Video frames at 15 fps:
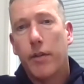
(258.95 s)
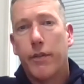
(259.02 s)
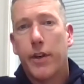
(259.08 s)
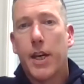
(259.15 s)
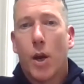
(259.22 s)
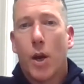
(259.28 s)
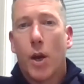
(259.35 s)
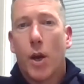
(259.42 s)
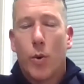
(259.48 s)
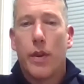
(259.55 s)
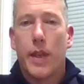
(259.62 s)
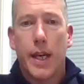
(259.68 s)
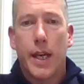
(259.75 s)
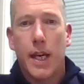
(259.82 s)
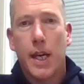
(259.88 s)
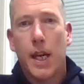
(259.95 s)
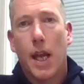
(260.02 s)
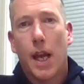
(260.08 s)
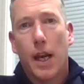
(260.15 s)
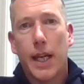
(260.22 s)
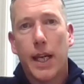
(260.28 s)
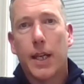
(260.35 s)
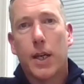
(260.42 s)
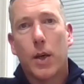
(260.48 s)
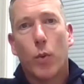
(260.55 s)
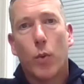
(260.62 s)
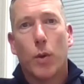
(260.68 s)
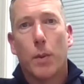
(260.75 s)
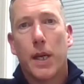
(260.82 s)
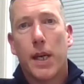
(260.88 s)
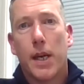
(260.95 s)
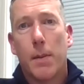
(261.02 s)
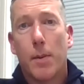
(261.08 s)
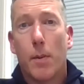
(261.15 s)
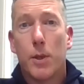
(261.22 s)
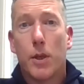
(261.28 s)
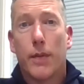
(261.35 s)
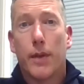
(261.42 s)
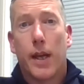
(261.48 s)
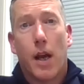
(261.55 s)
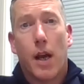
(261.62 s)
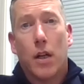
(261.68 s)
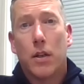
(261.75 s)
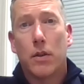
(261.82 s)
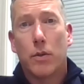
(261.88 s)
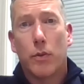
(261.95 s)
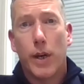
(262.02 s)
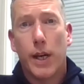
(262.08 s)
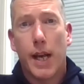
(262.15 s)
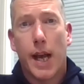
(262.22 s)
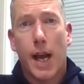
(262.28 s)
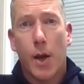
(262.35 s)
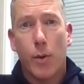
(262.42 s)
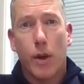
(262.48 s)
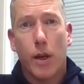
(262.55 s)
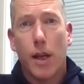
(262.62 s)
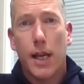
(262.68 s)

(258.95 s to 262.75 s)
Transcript: video, the link will be popped on there. I'll read it out.